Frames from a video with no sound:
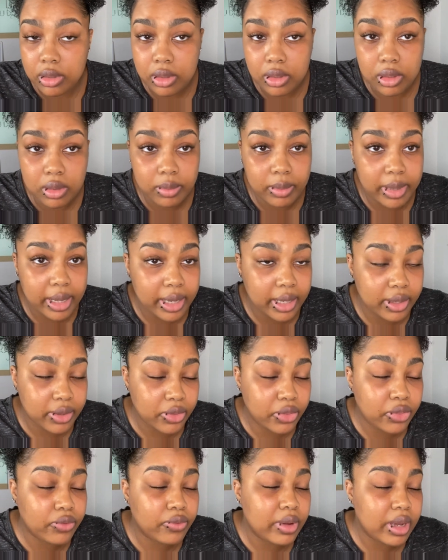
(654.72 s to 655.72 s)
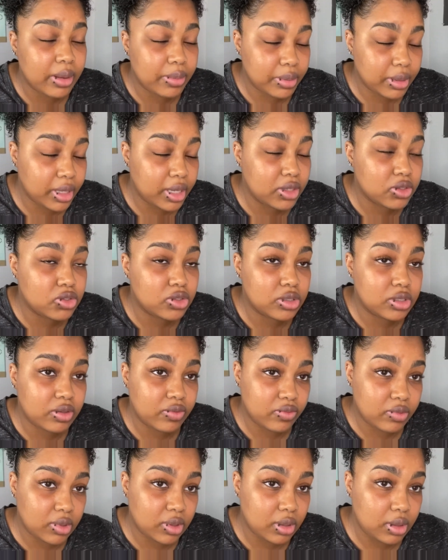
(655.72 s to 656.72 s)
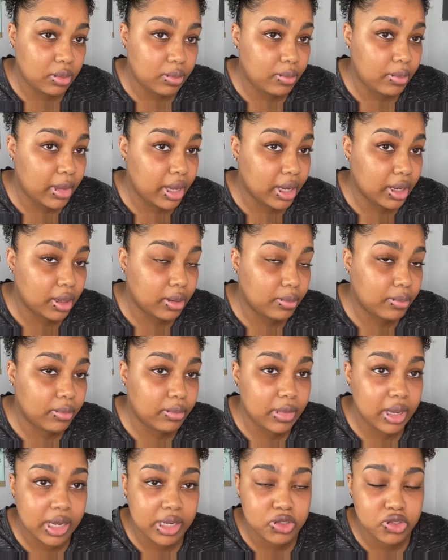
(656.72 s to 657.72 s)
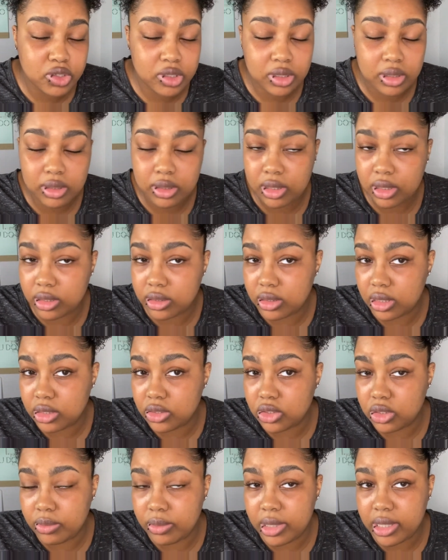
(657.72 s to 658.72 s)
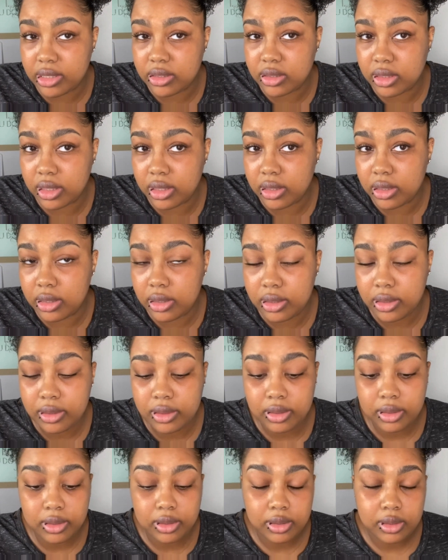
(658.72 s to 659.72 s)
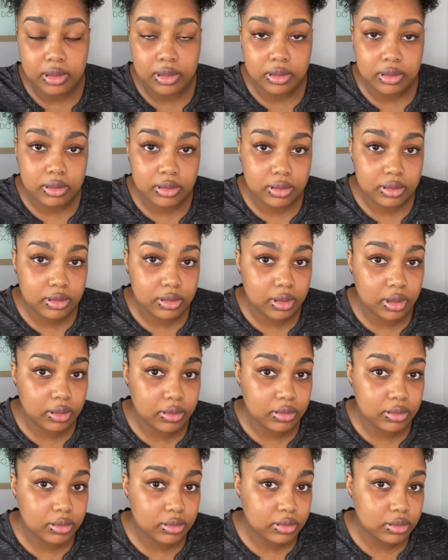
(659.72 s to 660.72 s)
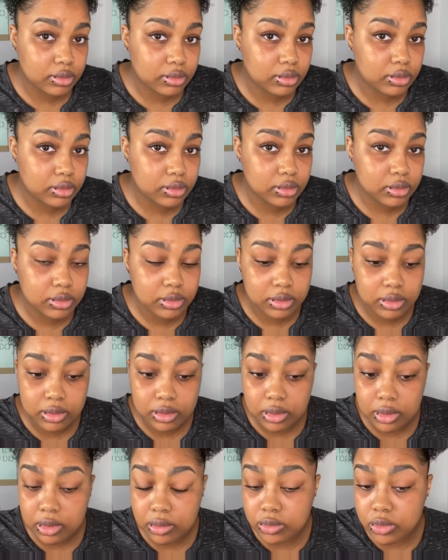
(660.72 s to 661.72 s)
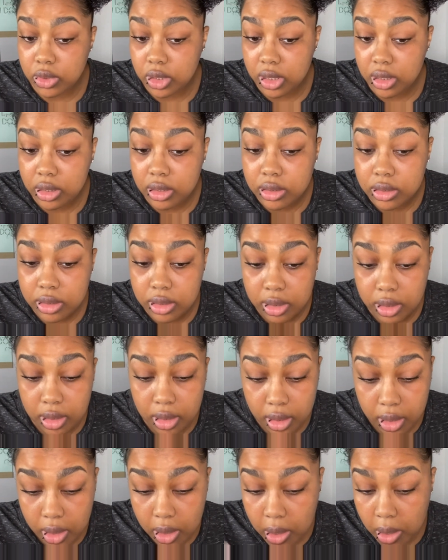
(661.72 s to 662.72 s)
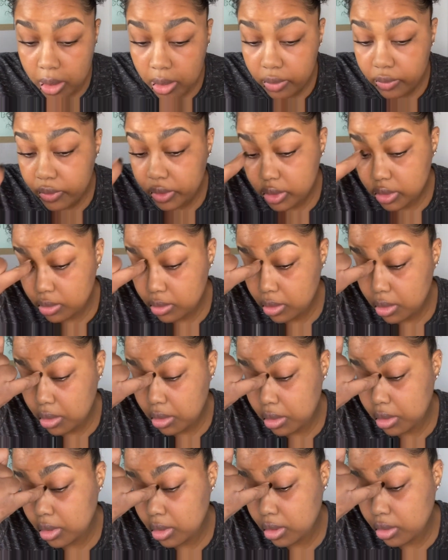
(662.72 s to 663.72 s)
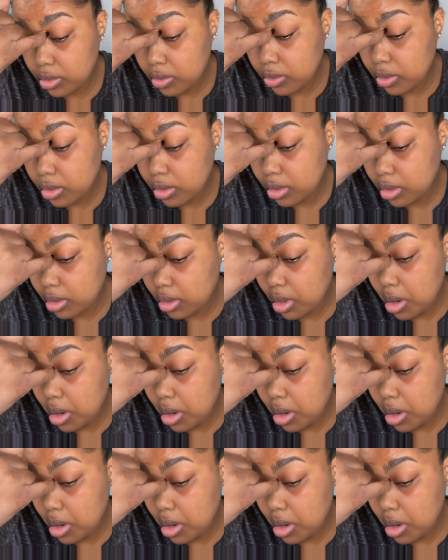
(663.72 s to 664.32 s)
the MAC, 3 applications of the MAC Magic Extension Mascara. So I'm trying to see, first of all, the inner corner